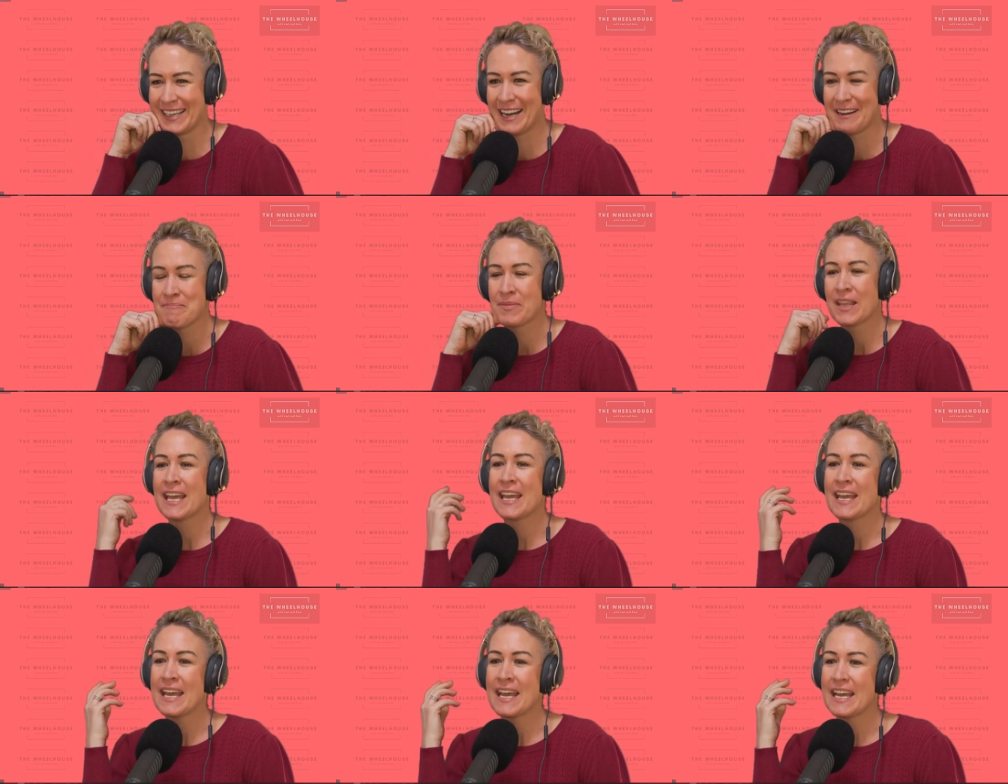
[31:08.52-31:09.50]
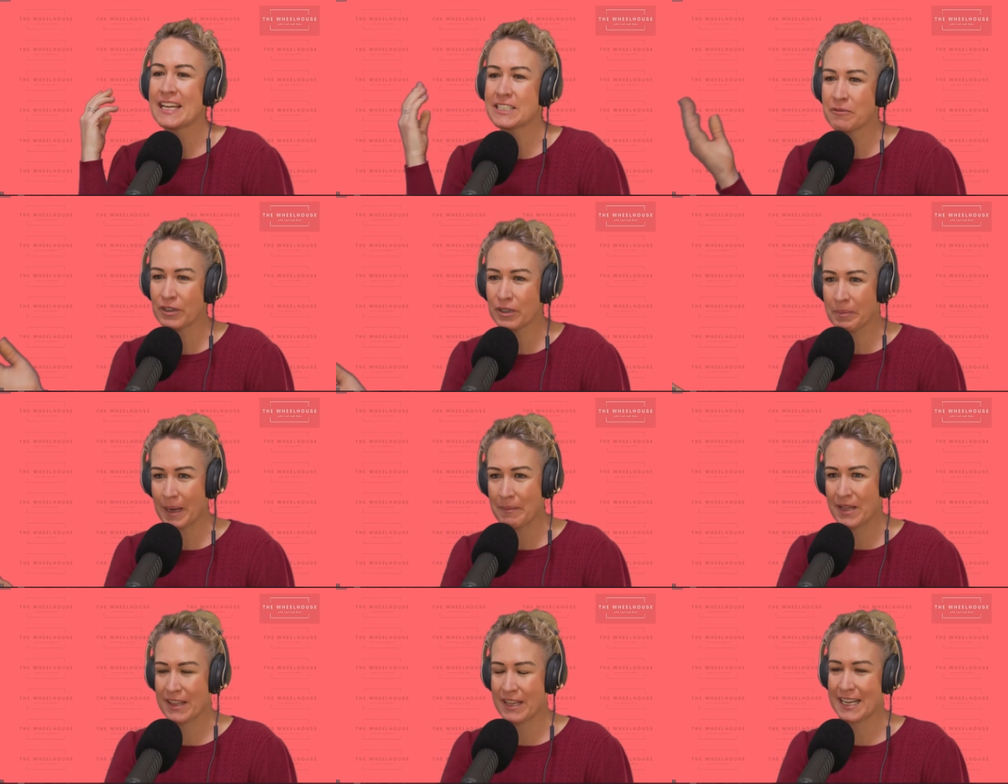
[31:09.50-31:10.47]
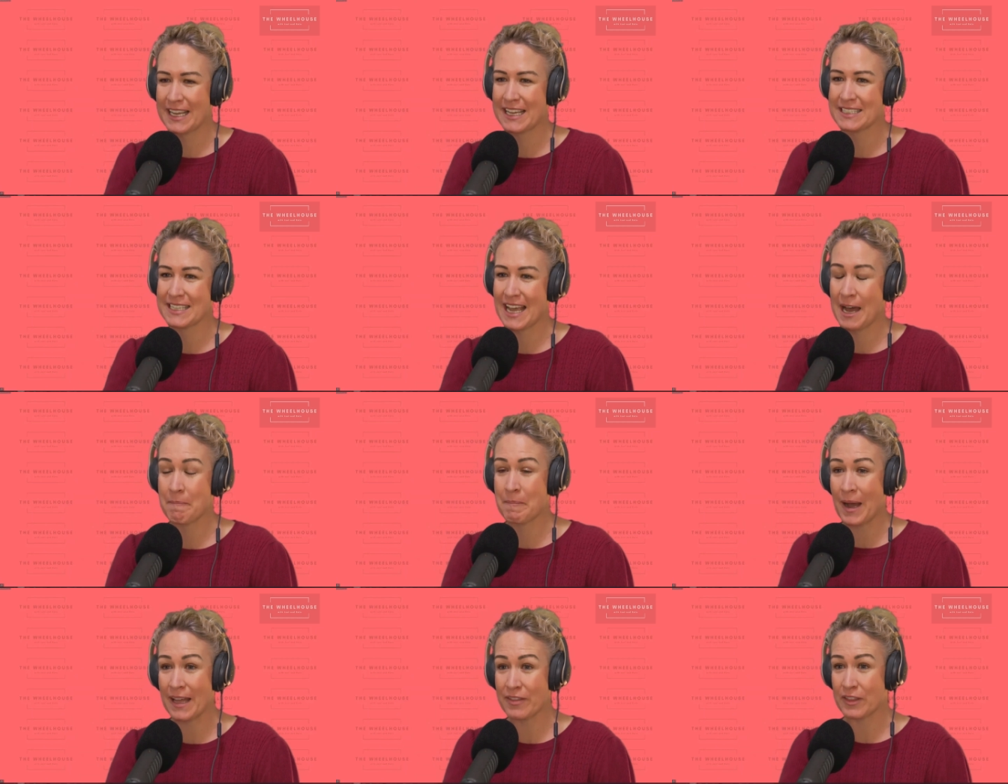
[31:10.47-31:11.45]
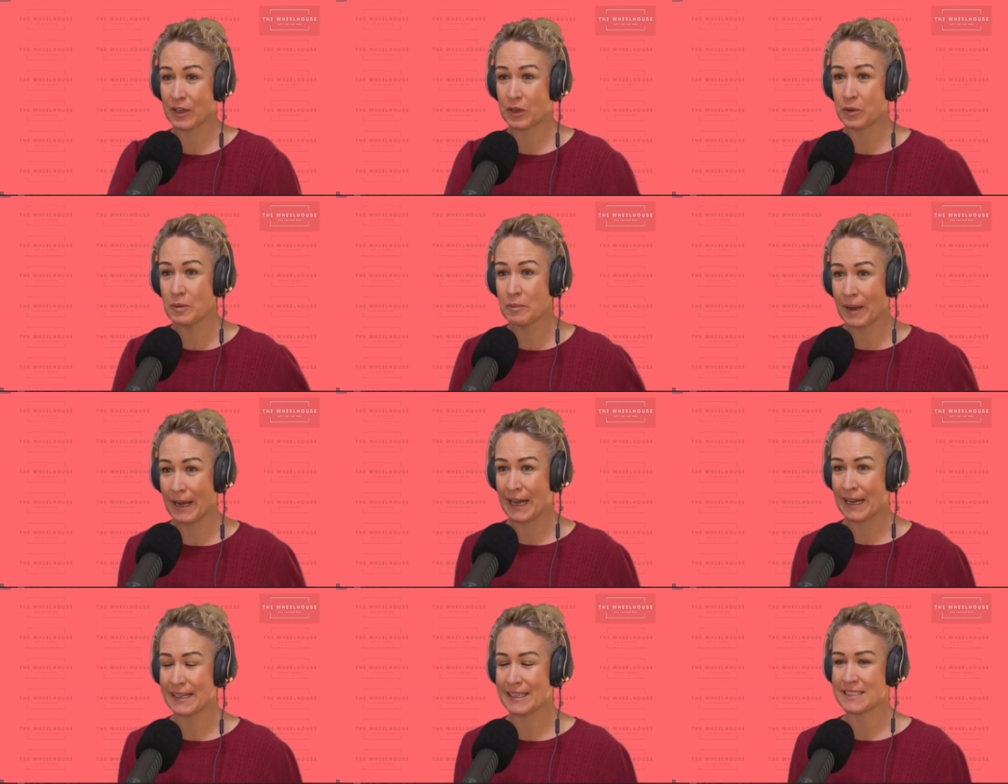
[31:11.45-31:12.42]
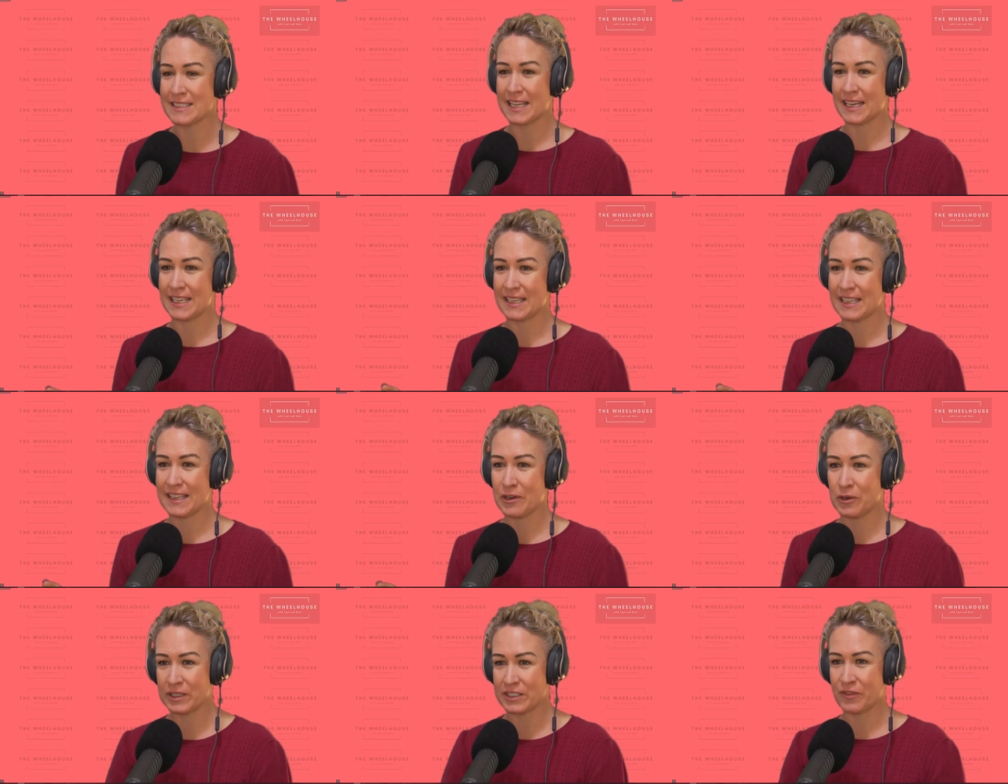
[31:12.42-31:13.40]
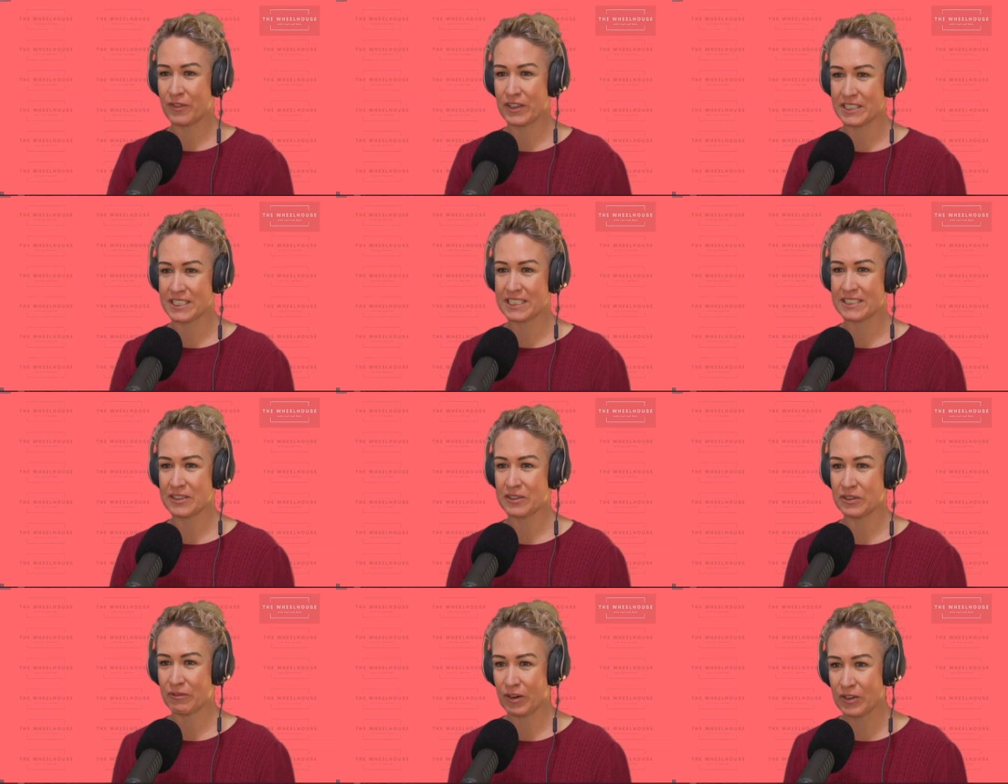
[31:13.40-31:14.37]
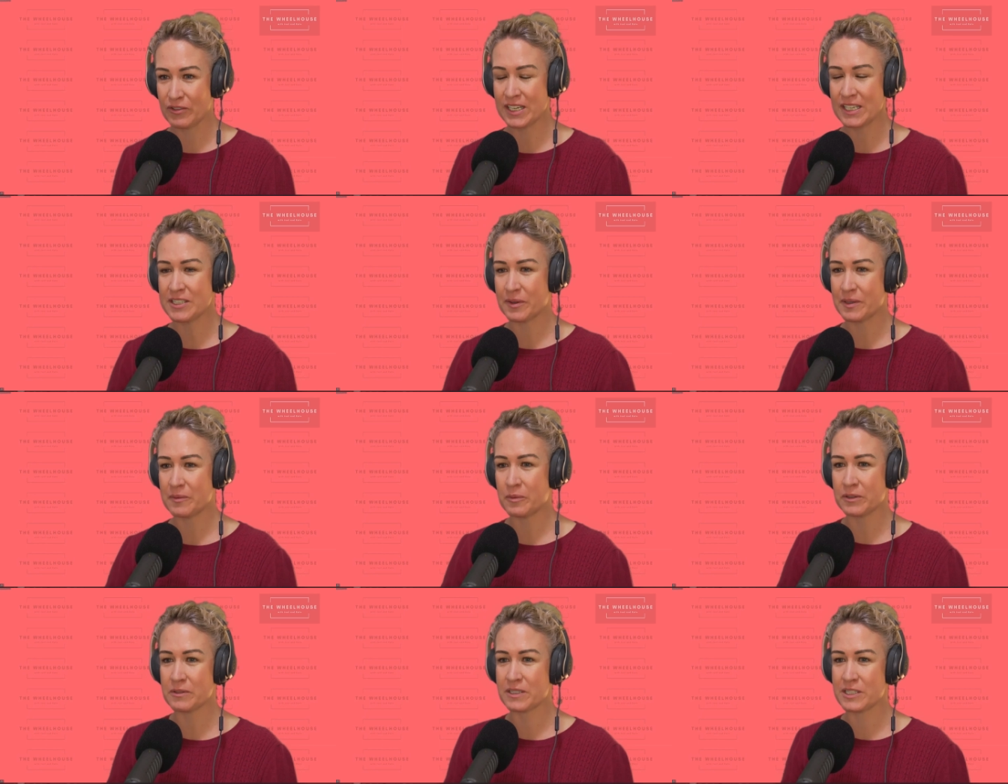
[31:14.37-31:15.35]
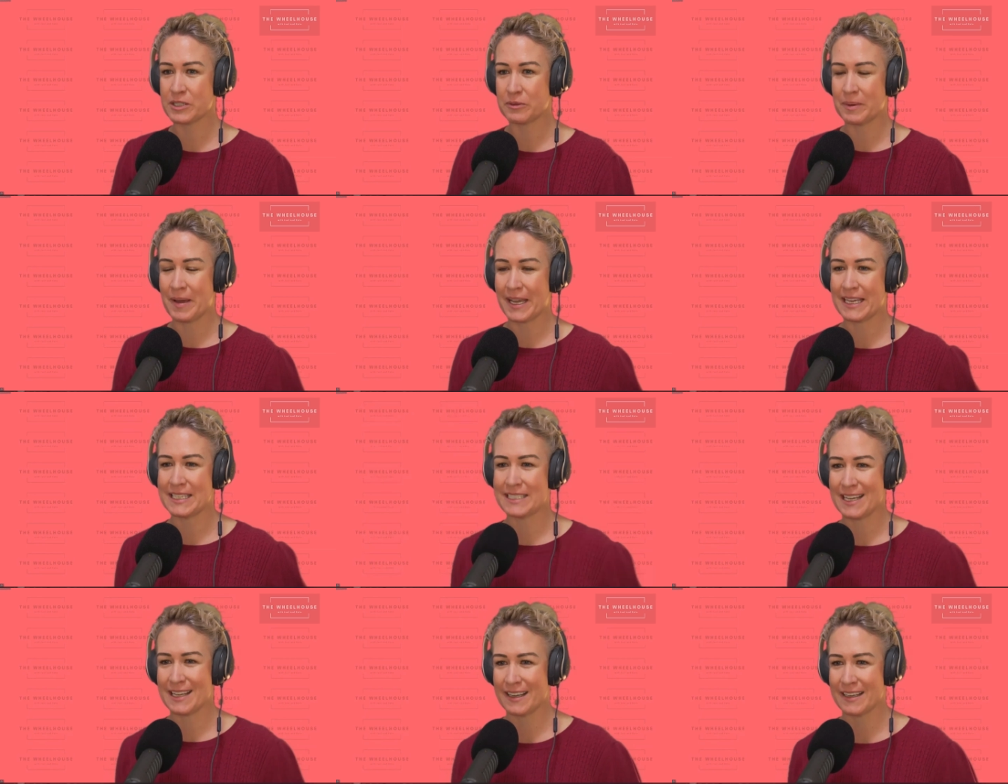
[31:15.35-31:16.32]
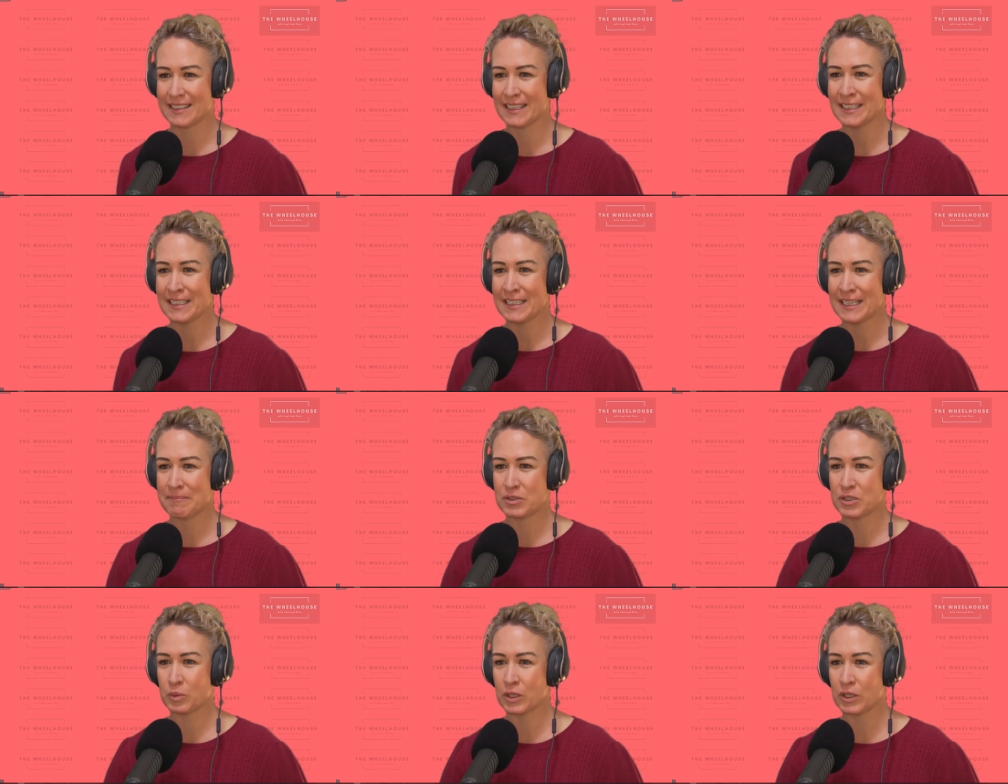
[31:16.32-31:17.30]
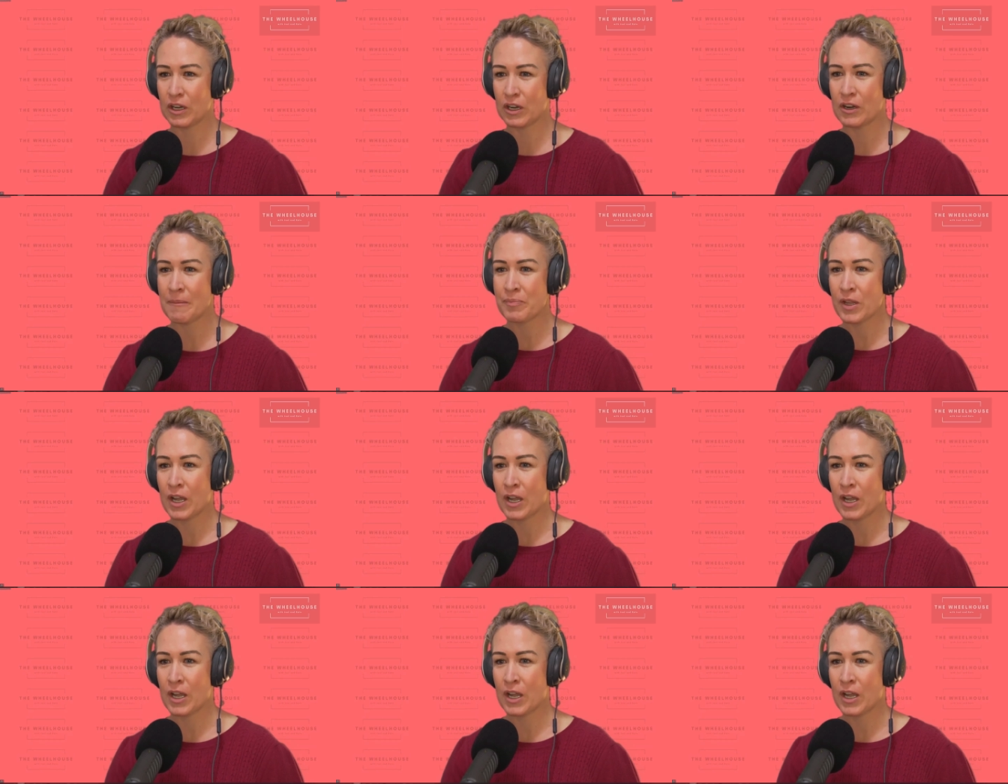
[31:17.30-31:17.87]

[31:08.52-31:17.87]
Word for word: one up. It's a real bummer that he's out, but the good part is that all his focus is on the road race. So he will still be making it down under um, to Wollongong.